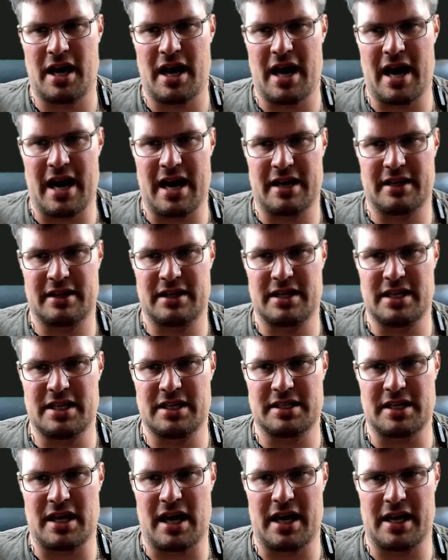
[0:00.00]
at
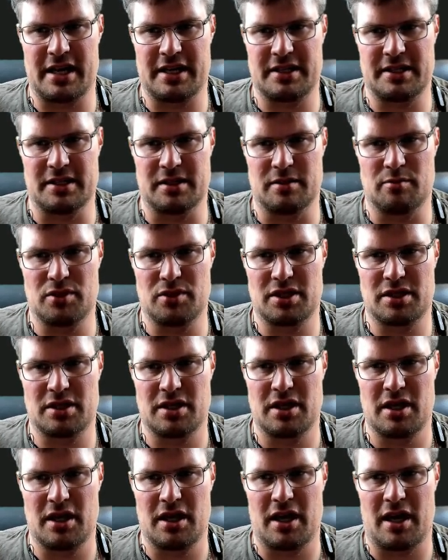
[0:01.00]
these items
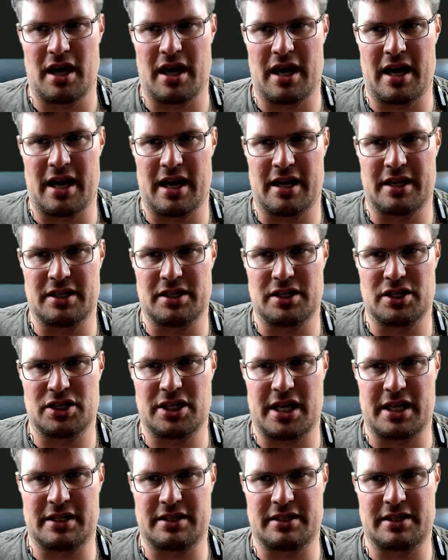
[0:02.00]
and
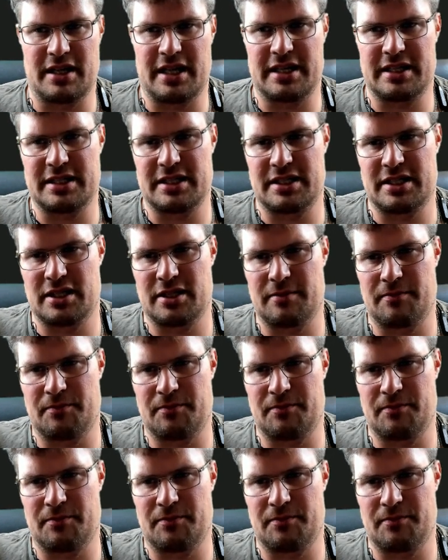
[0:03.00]
checks that